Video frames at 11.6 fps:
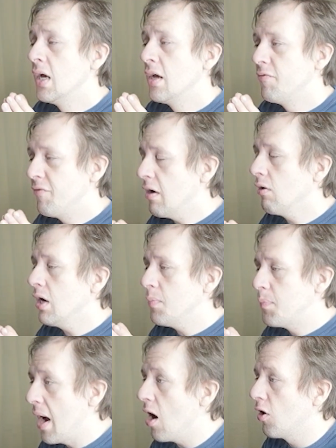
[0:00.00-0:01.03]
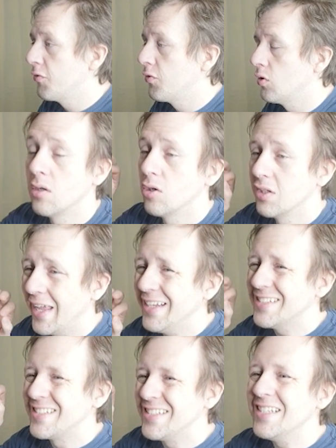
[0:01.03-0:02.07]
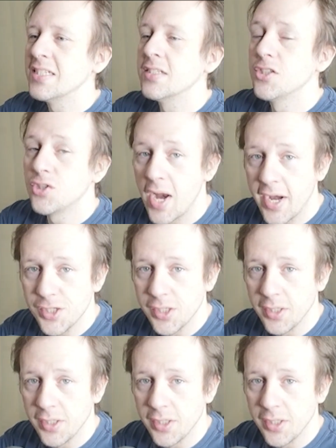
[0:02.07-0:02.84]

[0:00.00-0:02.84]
very powerful late season strategy.